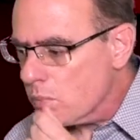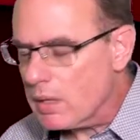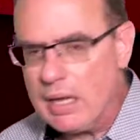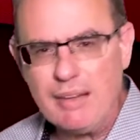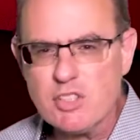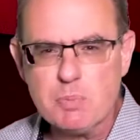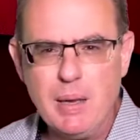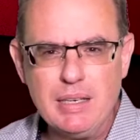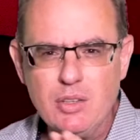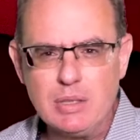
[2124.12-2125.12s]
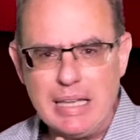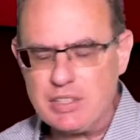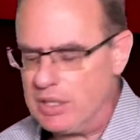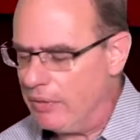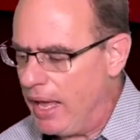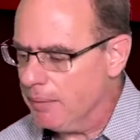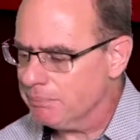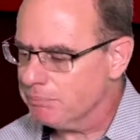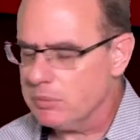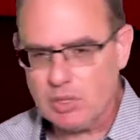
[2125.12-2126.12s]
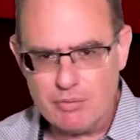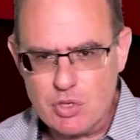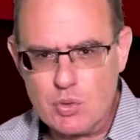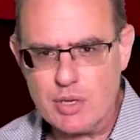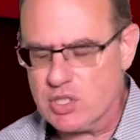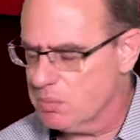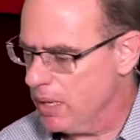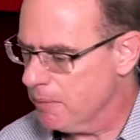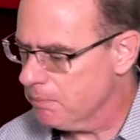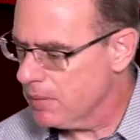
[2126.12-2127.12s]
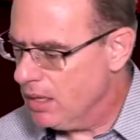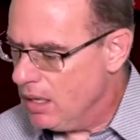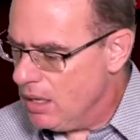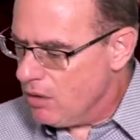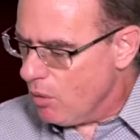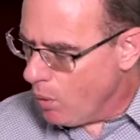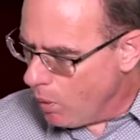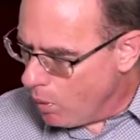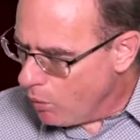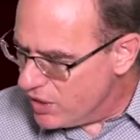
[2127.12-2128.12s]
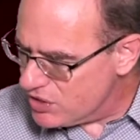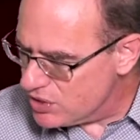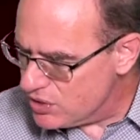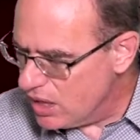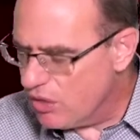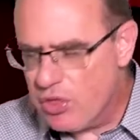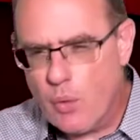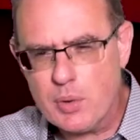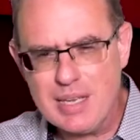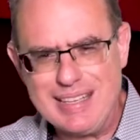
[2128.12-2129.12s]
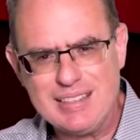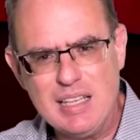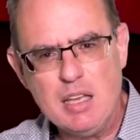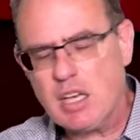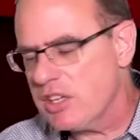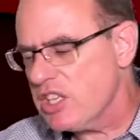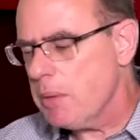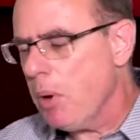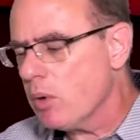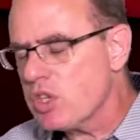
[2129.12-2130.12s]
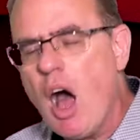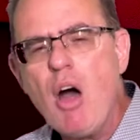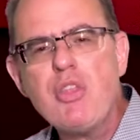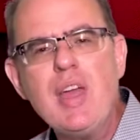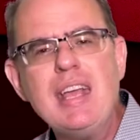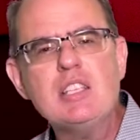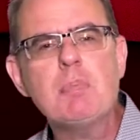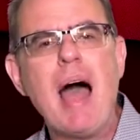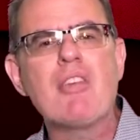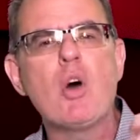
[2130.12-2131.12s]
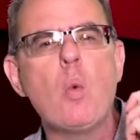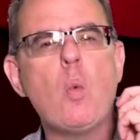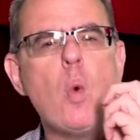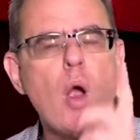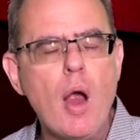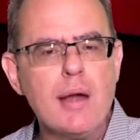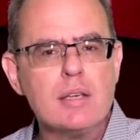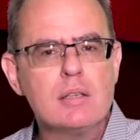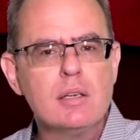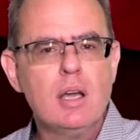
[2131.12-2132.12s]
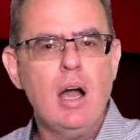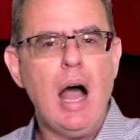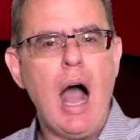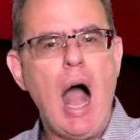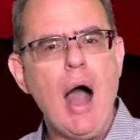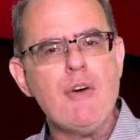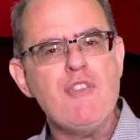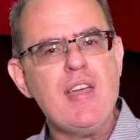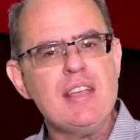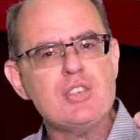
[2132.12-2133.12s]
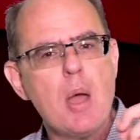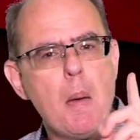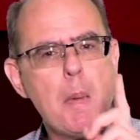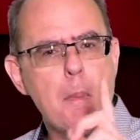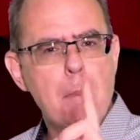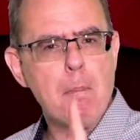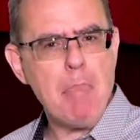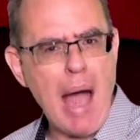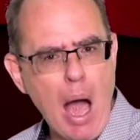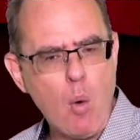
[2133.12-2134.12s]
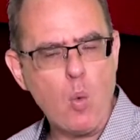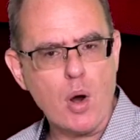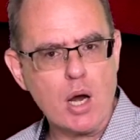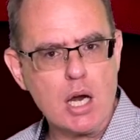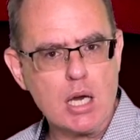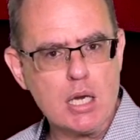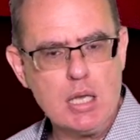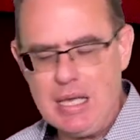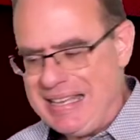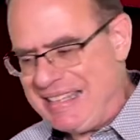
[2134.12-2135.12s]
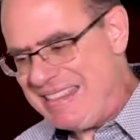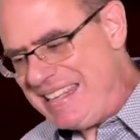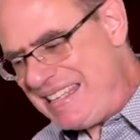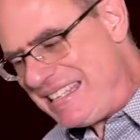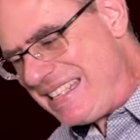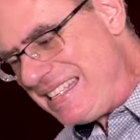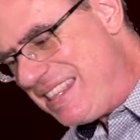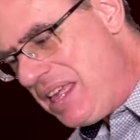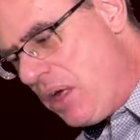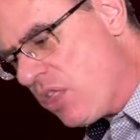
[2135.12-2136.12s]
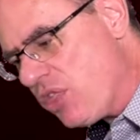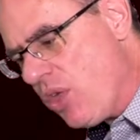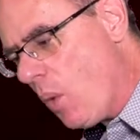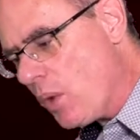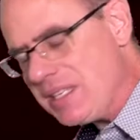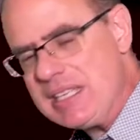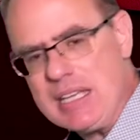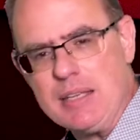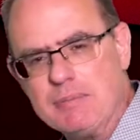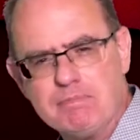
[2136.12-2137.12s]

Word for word: I'd have to spend and do a lesson on that, but you're going to have to trust me. Oh, this is the authority. Because he upholds all things by the word of his power. This is the authority.